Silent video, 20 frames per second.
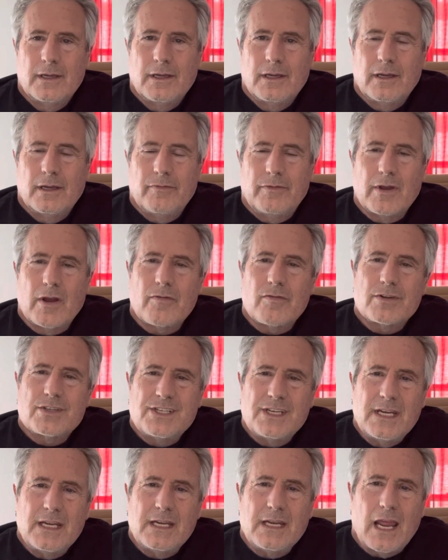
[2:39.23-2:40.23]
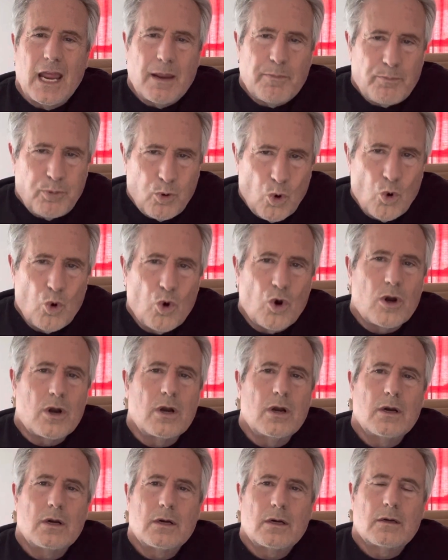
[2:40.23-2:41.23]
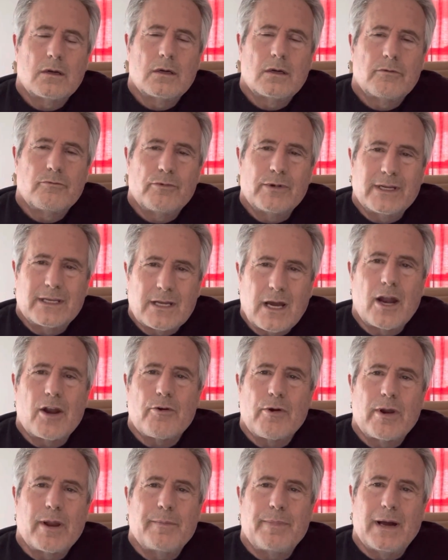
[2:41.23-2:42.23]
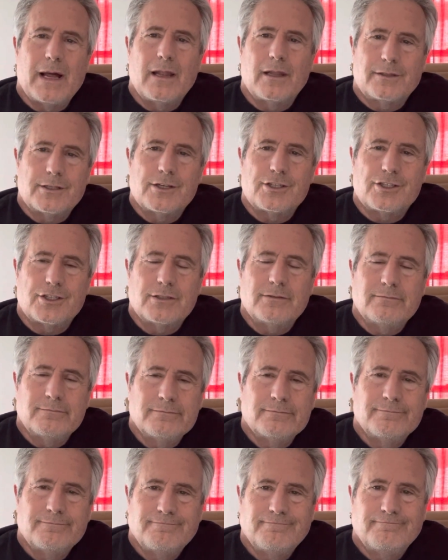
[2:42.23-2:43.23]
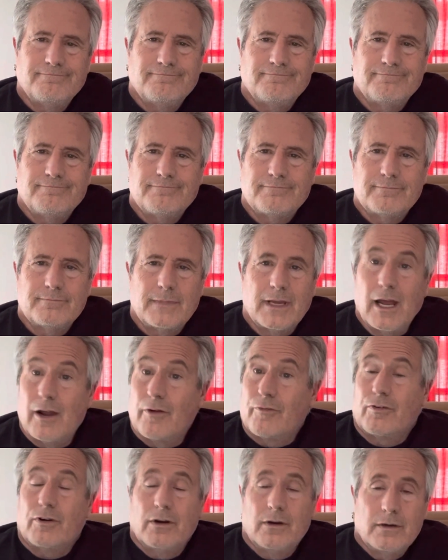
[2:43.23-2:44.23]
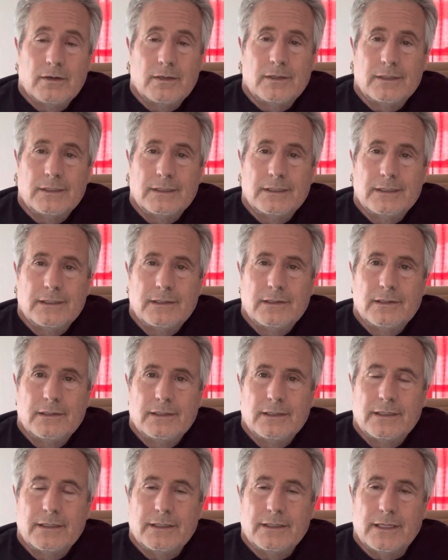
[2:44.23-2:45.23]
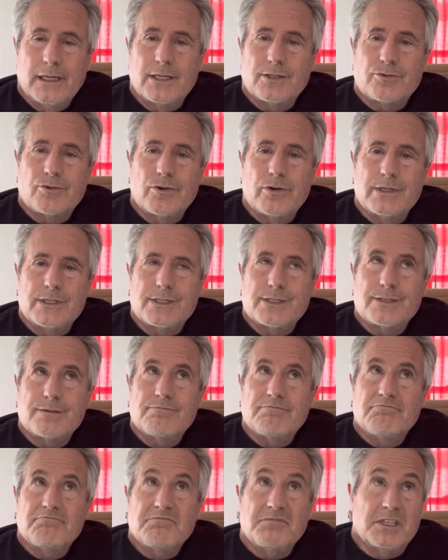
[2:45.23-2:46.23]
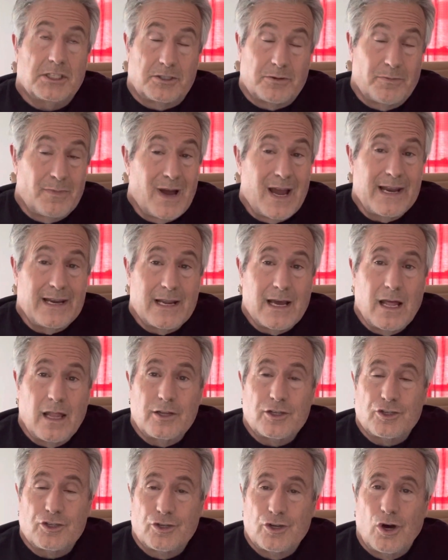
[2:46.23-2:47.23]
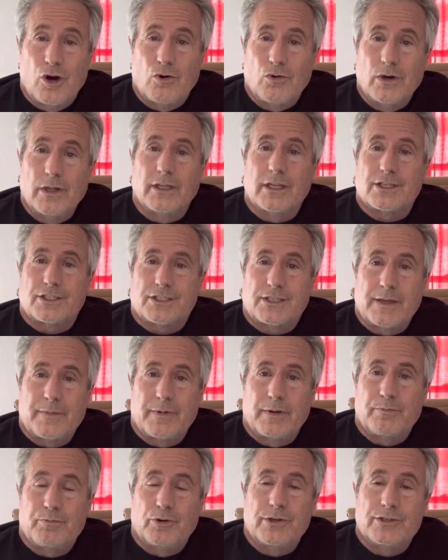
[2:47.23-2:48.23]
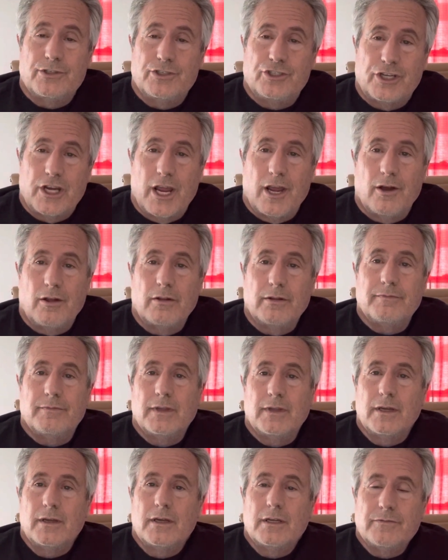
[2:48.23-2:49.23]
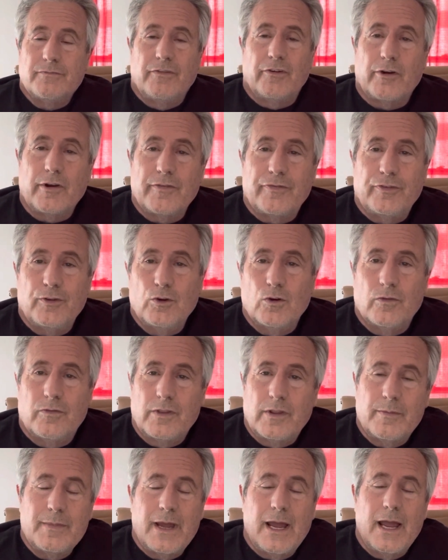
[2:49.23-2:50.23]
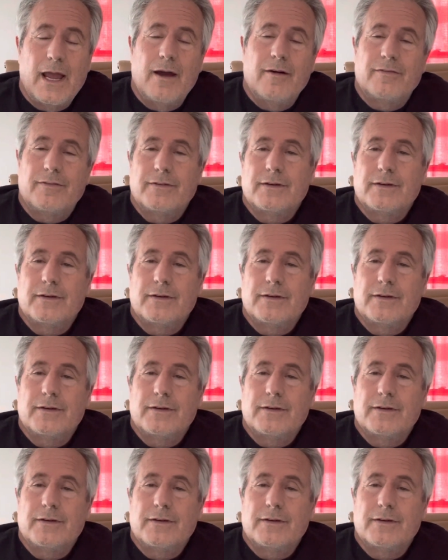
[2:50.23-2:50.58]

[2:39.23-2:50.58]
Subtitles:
Have you ever seen a poor retiring politician? Ever? The answer is, to my knowledge, no, unless they've been put in jail, and very few of them have.